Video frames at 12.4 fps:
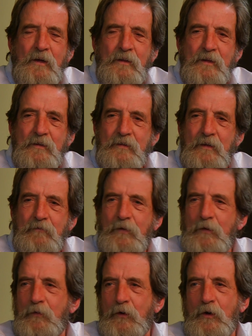they said
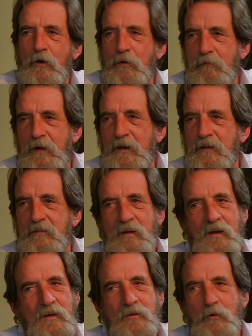people go to meetings
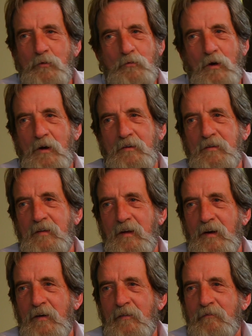and they do drugs
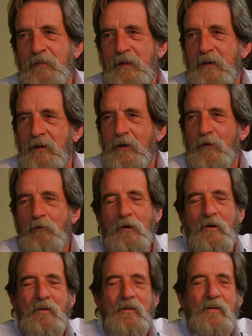there. Yeah.
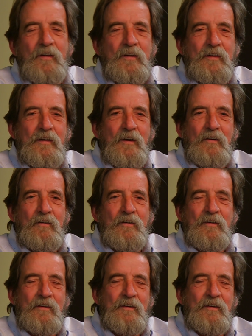Well, now,